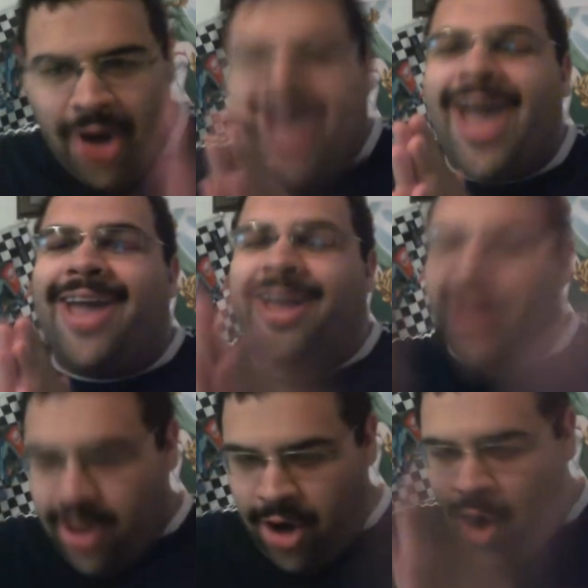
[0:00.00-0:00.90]

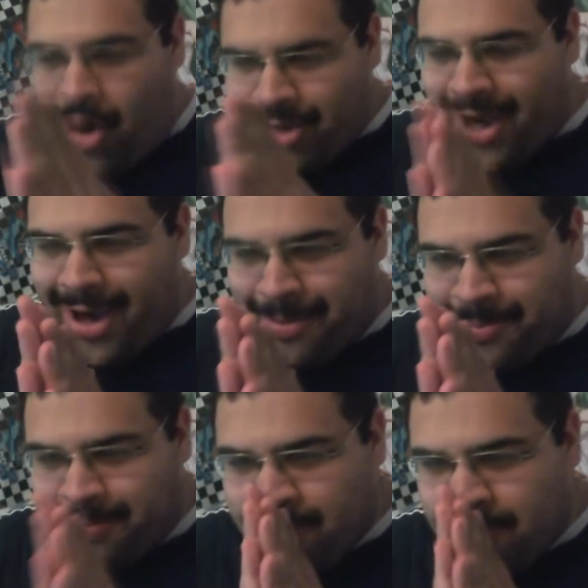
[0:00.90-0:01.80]
Okay, hold
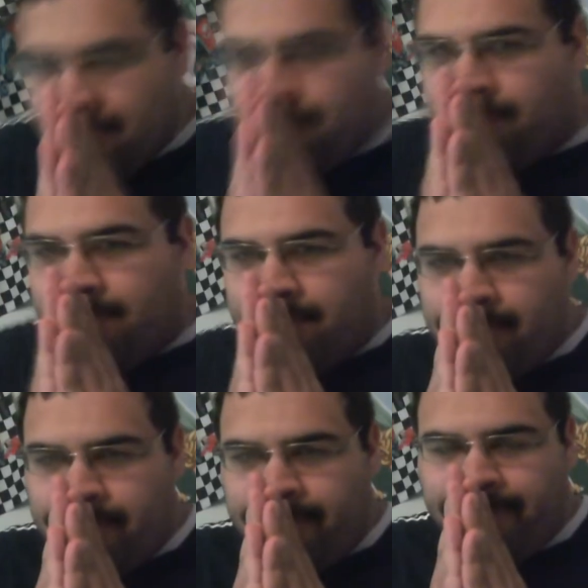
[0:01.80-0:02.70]
up.
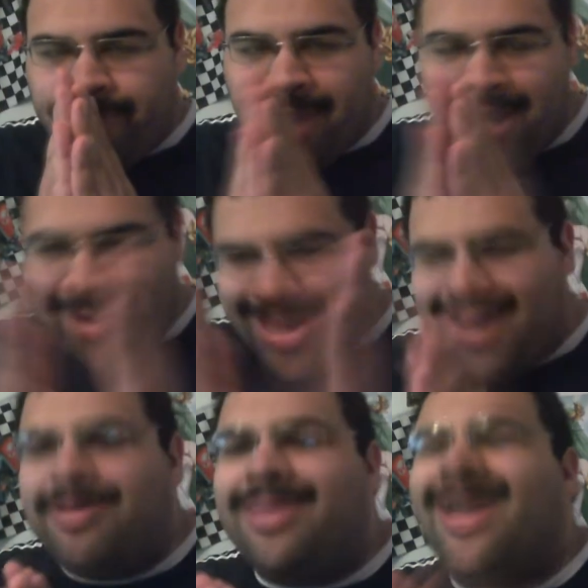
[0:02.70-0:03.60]
You're
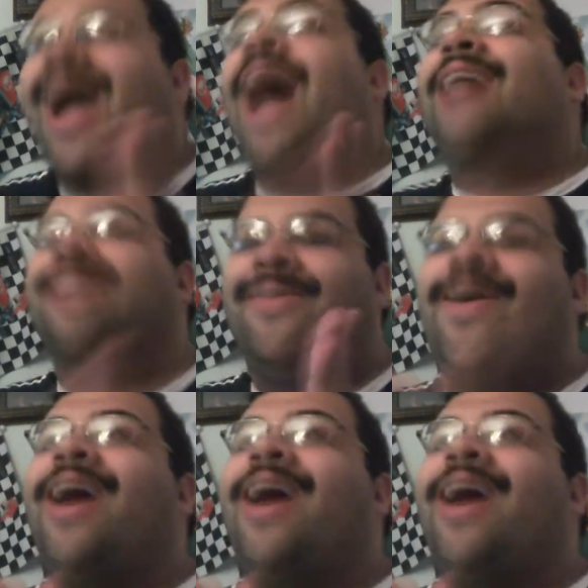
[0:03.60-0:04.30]
telling me they're actually